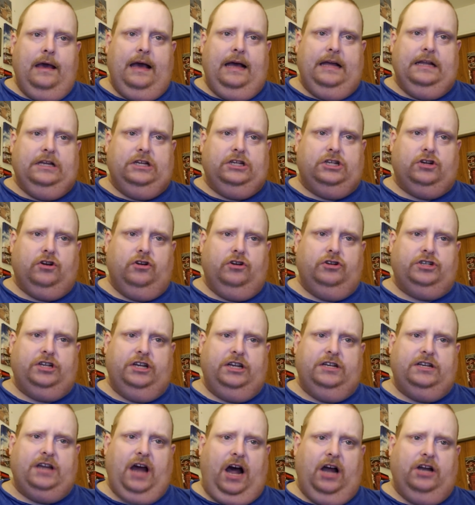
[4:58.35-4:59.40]
And the
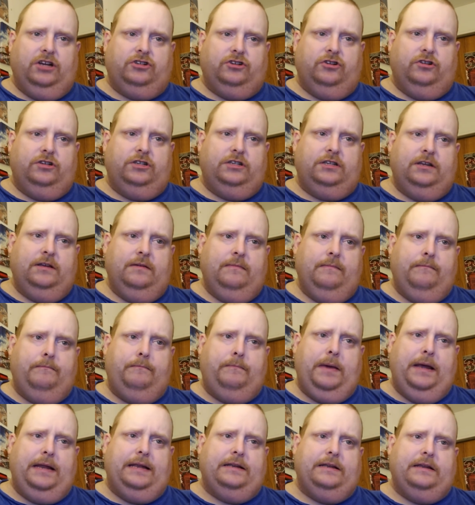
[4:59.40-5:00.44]
charging Dodgers
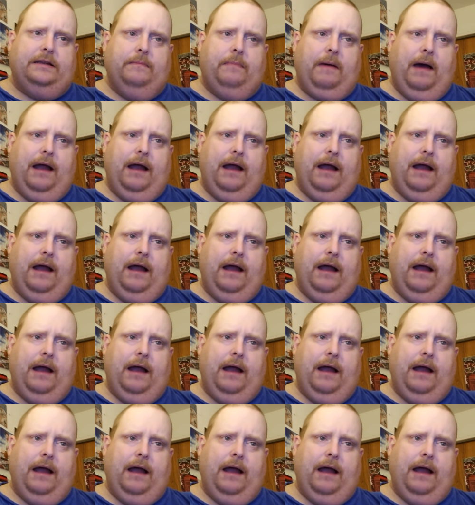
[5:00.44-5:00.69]
beat the